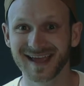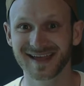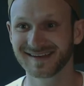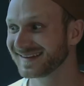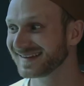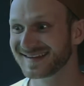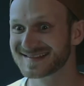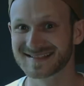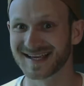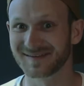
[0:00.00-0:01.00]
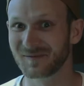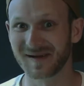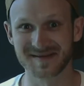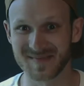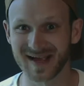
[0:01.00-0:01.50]
And he's just like,
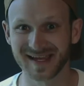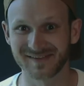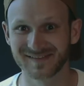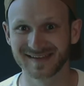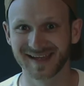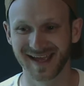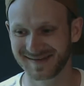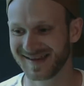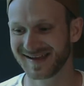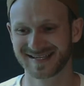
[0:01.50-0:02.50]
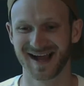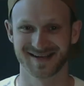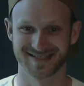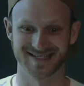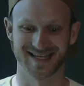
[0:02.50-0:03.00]
where's my gift? And
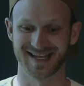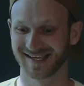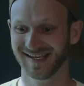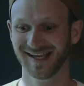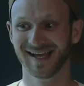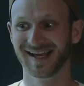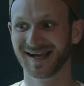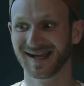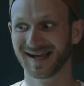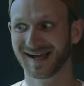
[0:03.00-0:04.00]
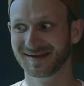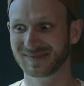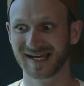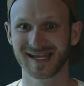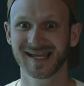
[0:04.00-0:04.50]
Natasha's like, uh,
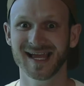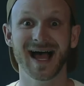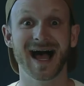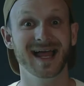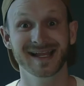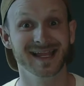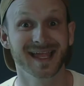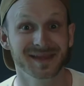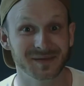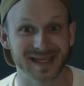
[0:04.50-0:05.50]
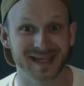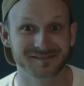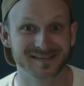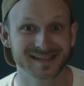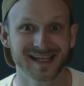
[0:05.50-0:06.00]
buddy, I didn't get you a
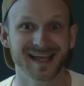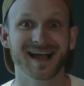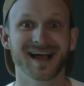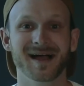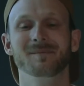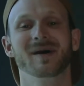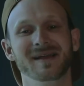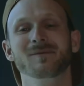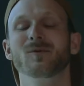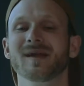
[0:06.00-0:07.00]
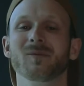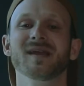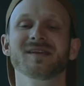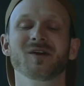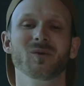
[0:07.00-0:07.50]
gift. Um, but we,
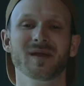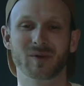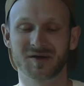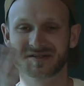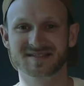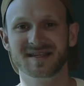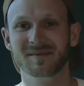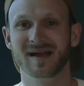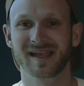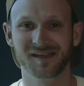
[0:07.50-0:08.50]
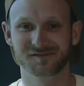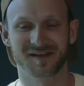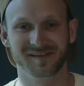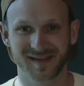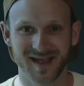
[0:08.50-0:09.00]
we knew we purchased him a gift
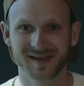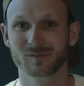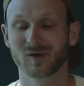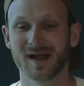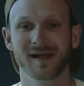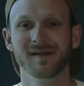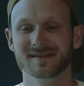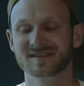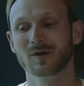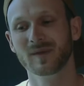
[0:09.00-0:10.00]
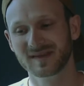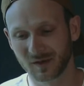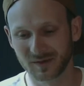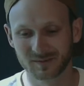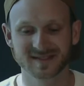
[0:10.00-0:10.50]
online prior. And so we
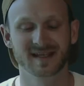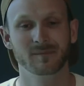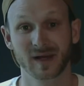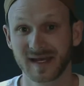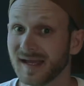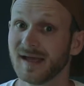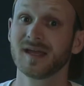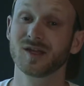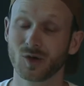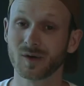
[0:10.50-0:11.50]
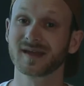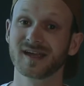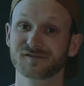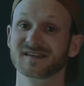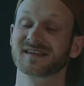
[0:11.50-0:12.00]
told him, we said, buddy, your
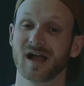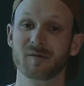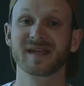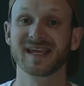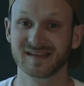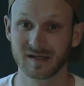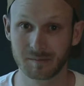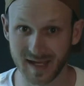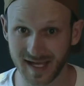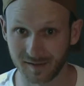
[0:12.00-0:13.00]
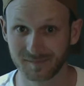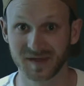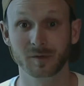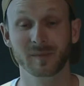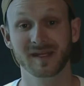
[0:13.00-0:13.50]
gift is coming in the mail.
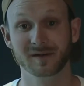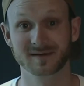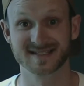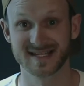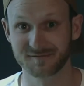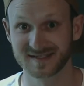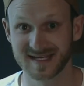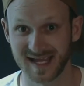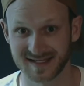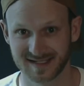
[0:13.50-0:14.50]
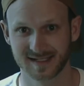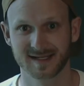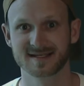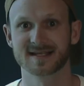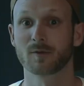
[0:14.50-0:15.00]
It'll be here in seven days. And
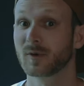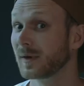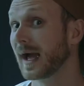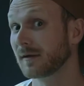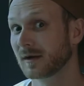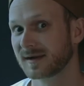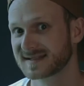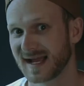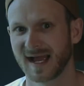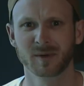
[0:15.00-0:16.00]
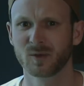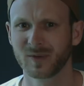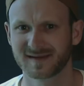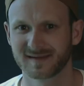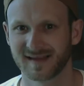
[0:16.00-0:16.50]
then he's like, well, how long is that? How many
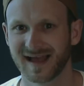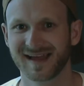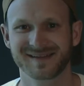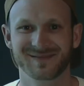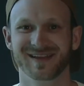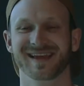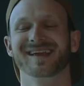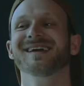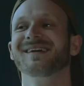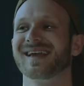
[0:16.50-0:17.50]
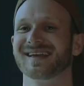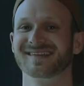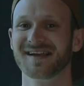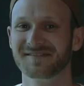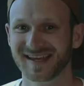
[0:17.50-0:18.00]
weeks is that? And we're like, okay,
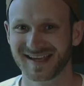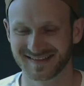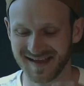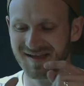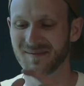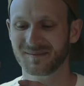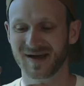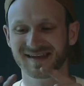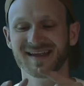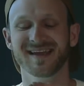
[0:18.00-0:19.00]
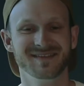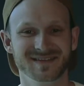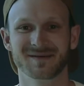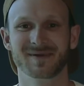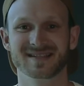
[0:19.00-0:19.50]
seven days. Monday,
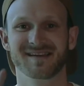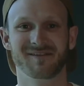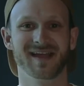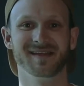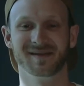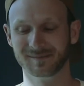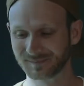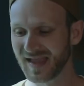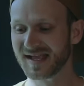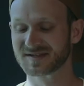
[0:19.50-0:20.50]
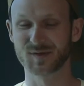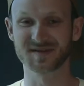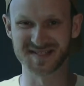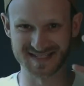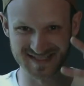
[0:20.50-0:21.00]
Tuesday, Wednesday, right? You know. So
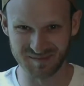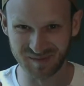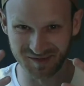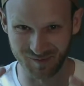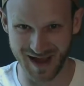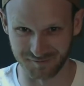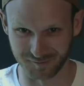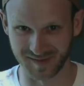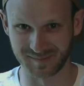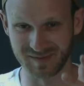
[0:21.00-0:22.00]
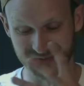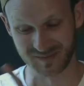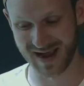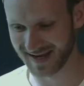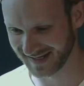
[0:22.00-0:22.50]
there's a sibling rivalry between
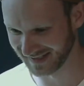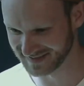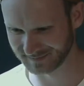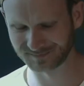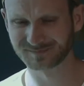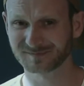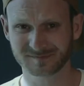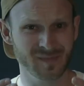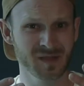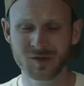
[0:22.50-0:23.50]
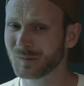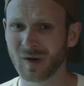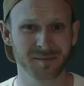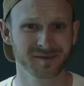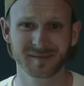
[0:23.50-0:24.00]
my kids you
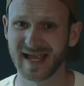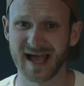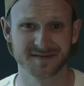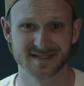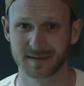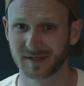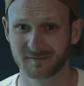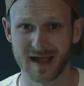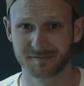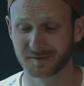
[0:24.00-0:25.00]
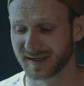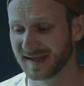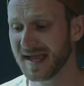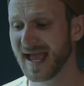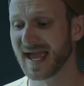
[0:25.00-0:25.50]
probably have sibling rivalry,
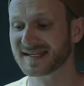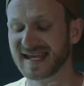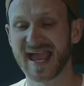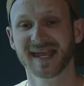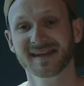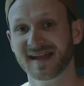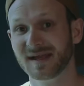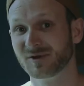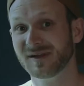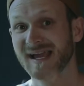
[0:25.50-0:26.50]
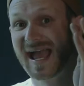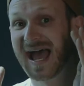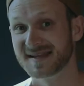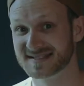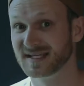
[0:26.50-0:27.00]
and Cain and Abel
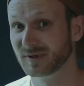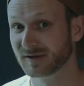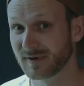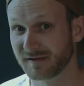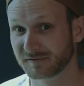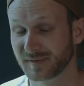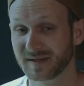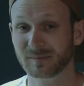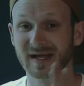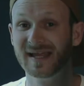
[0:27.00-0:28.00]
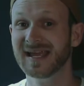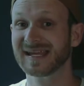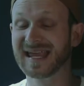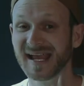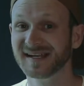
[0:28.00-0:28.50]
had a sibling rivalry. But
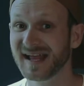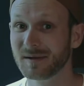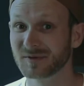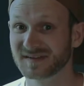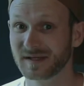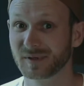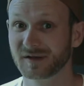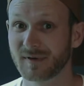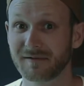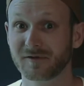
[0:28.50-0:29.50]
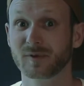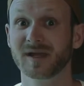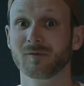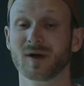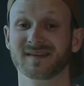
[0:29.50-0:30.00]
Cain and Abel's sibling
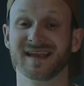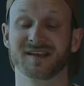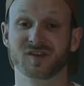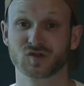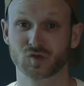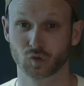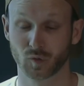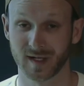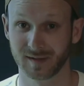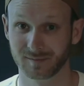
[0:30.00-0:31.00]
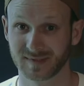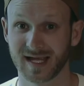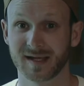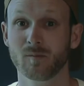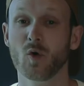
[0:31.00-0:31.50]
rivalry was extreme,
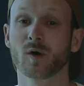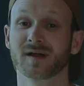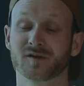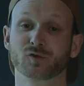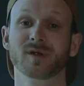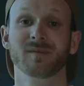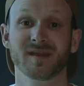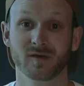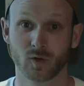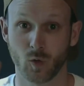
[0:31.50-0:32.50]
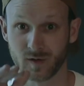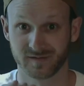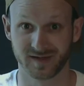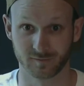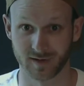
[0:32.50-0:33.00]
like more extreme than your
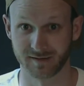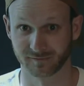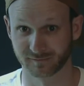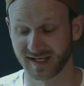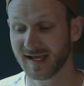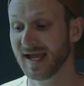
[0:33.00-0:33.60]
quarantine rivalry.